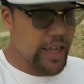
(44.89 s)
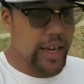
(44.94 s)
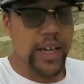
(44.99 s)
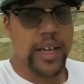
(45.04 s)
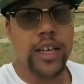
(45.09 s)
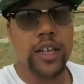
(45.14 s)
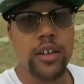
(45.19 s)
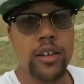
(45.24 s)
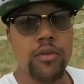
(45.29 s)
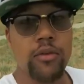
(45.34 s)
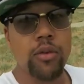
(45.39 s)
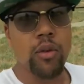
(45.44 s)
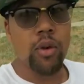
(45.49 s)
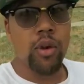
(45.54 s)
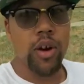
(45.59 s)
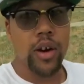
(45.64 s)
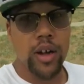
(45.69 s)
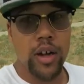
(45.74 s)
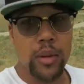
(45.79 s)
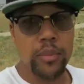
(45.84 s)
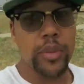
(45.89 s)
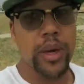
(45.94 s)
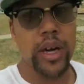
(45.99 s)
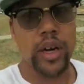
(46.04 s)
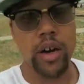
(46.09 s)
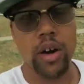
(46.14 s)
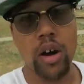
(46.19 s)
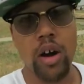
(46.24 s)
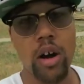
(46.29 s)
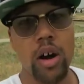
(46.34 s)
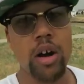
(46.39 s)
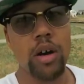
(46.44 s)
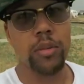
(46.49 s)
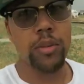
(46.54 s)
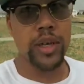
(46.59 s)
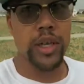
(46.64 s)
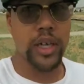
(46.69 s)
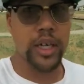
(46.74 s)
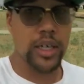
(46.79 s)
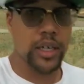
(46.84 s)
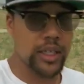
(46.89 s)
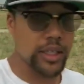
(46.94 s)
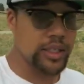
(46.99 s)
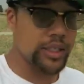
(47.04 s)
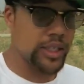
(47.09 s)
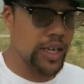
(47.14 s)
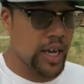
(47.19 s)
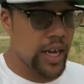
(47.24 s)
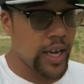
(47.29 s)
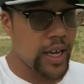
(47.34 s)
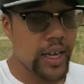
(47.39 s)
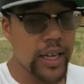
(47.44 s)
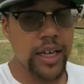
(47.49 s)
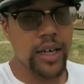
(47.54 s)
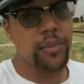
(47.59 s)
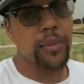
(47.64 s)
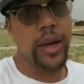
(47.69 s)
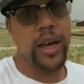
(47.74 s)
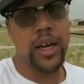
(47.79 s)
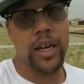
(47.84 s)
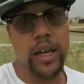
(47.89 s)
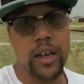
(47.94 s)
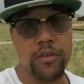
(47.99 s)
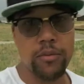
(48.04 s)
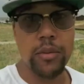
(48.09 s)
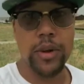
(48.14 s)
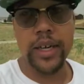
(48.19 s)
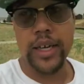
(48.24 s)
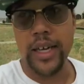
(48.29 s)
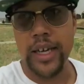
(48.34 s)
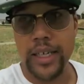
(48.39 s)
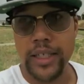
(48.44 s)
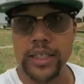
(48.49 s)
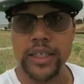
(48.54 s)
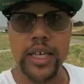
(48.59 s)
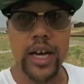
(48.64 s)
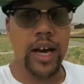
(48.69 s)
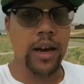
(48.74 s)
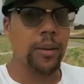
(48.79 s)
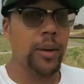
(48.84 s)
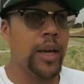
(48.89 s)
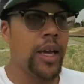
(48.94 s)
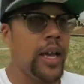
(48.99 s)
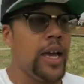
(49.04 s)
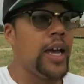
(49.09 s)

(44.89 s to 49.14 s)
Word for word: that couldn't afford a better car because he didn't make enough money at his job.